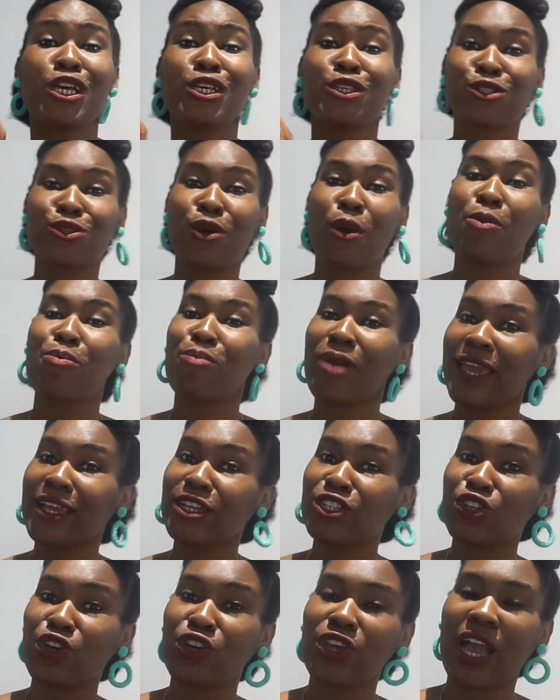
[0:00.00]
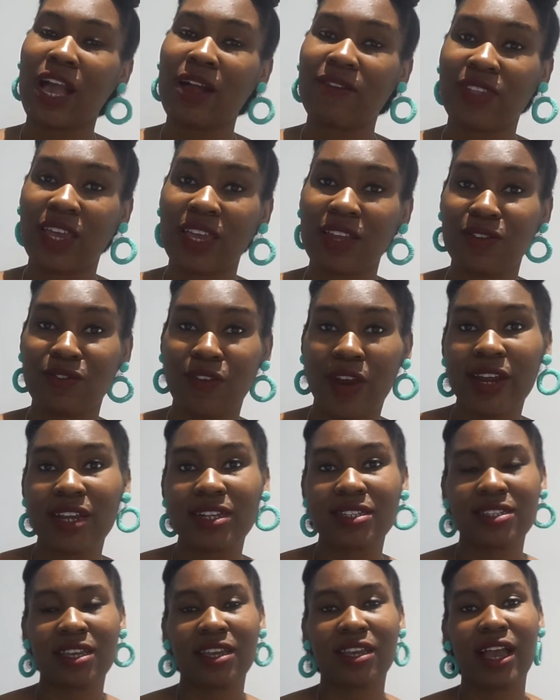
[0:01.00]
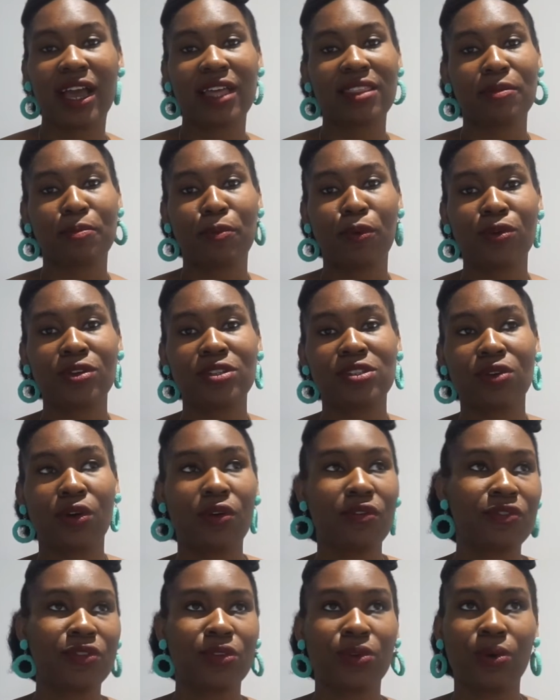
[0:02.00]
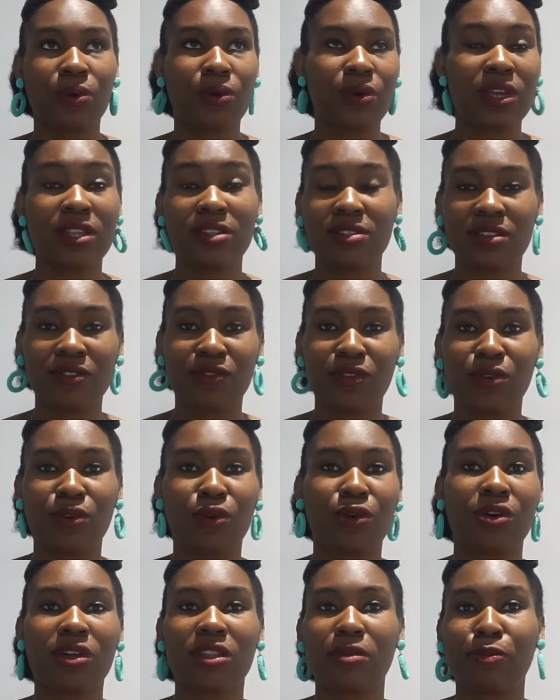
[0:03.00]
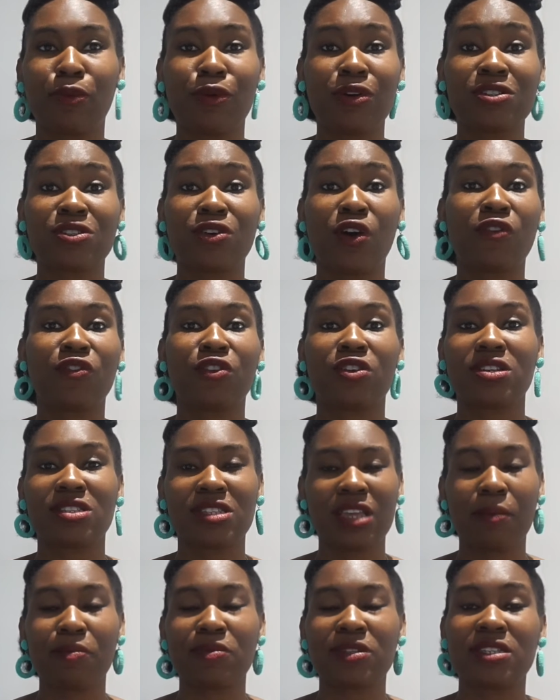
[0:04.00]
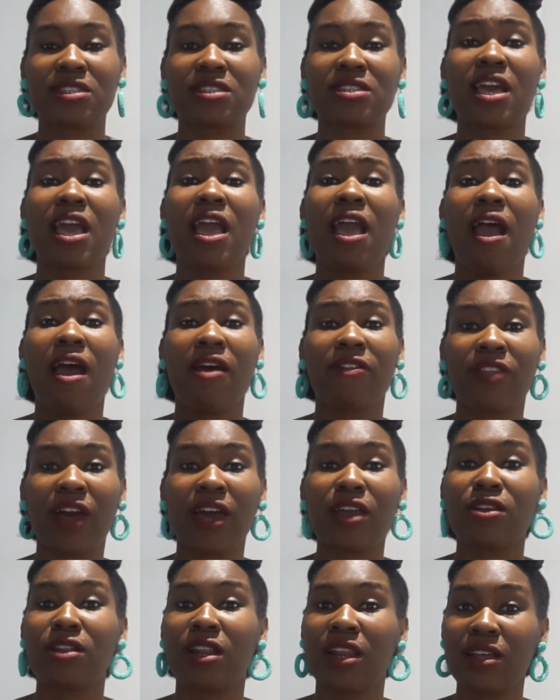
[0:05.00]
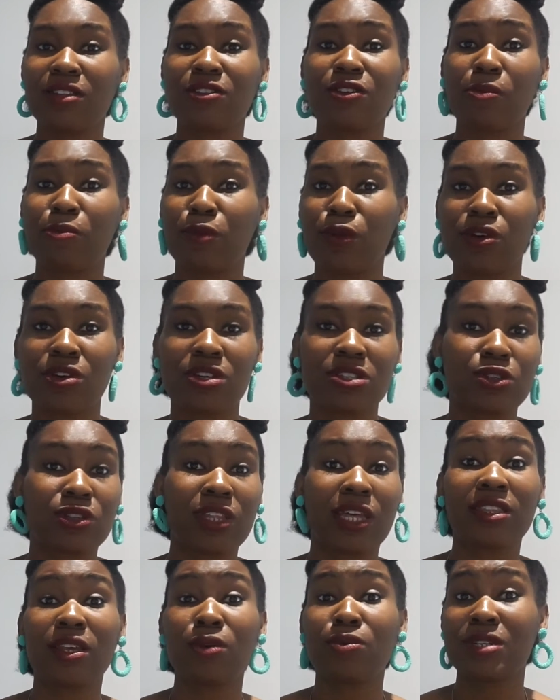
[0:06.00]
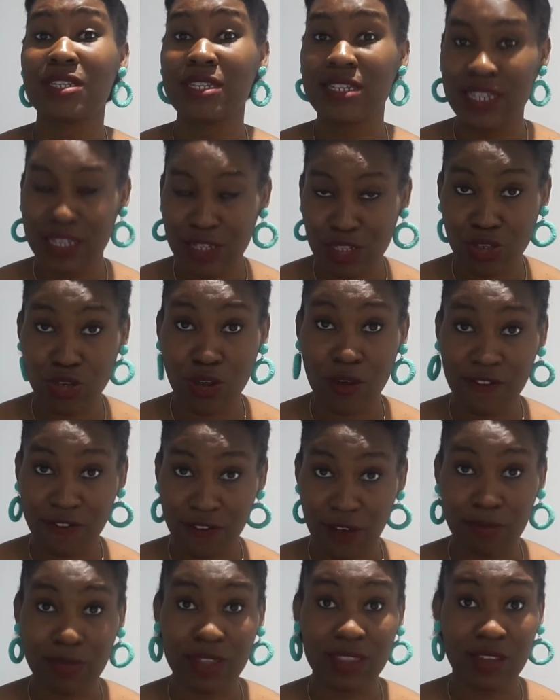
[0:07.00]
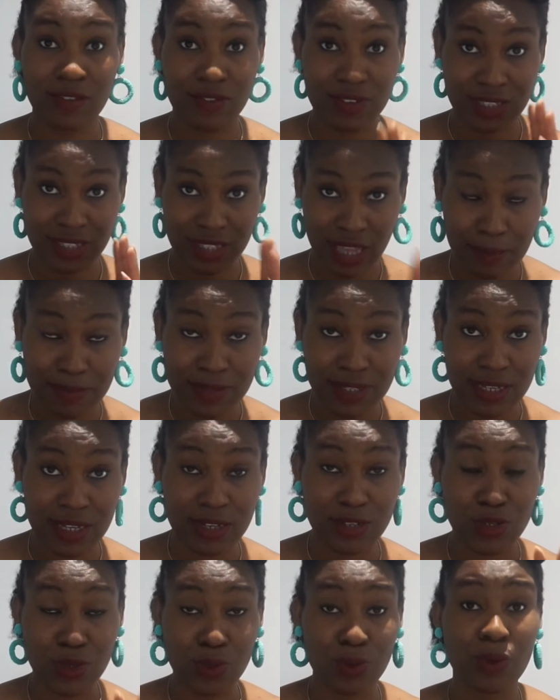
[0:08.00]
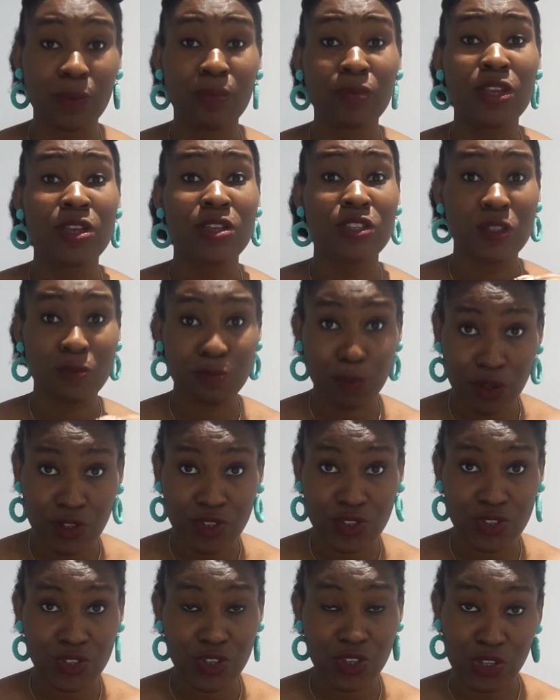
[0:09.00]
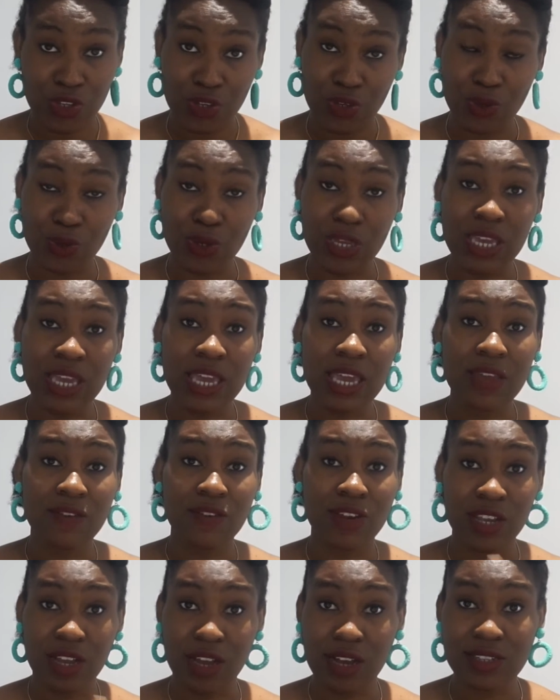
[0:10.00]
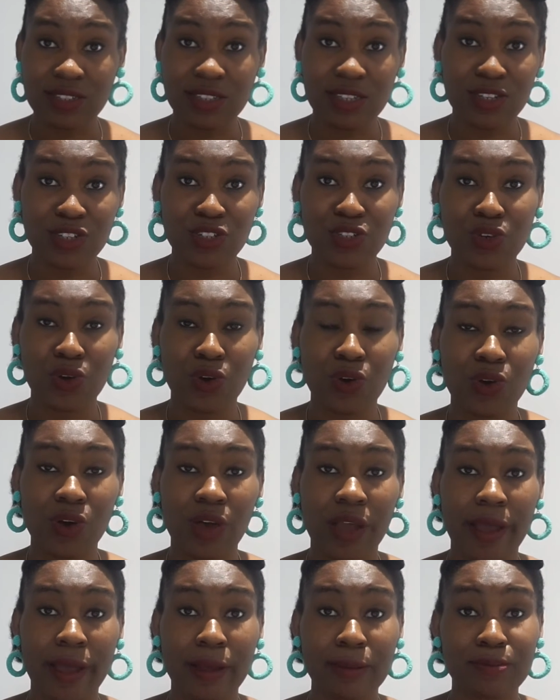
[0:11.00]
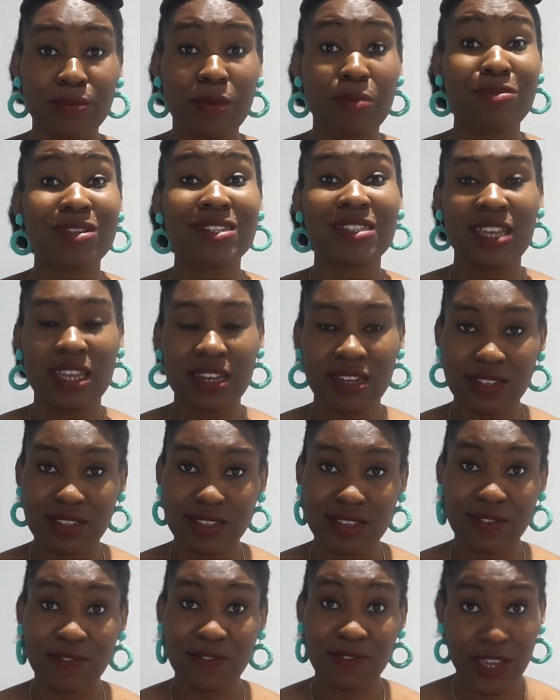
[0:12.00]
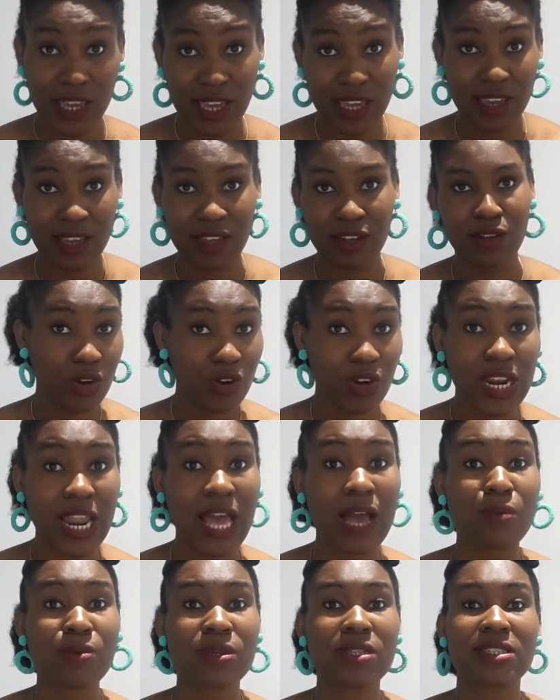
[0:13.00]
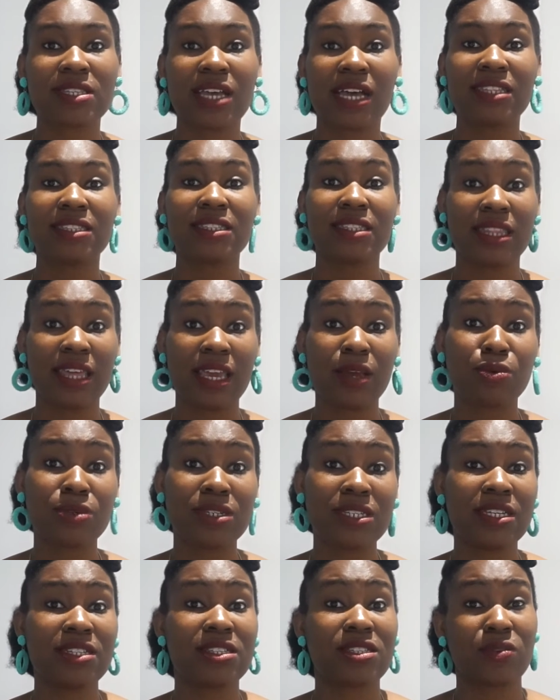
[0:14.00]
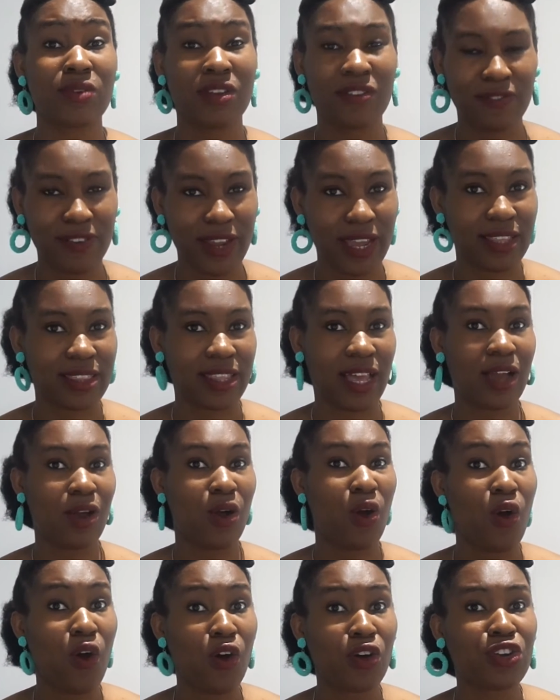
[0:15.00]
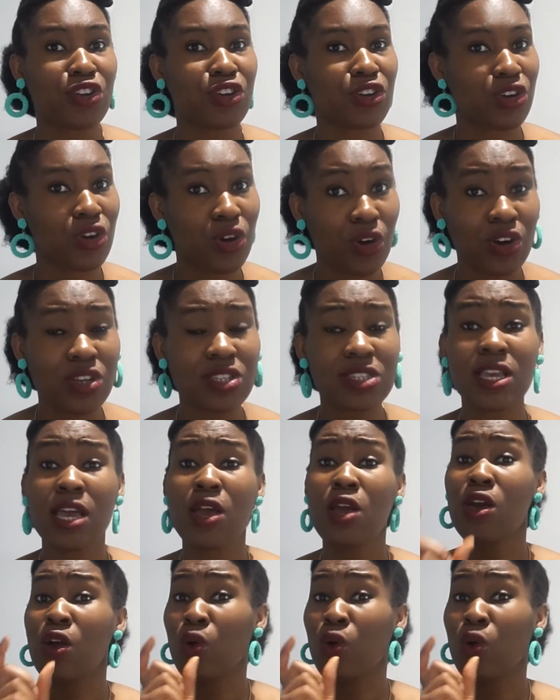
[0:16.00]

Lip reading: So make sure you have that in writing at the point of your interview or the point of your acceptance, that you let your employers know that they would need to confirm that they've accepted to sponsor you regarding your maintenance fee and your allowance, and they would need to reflect that on your cost.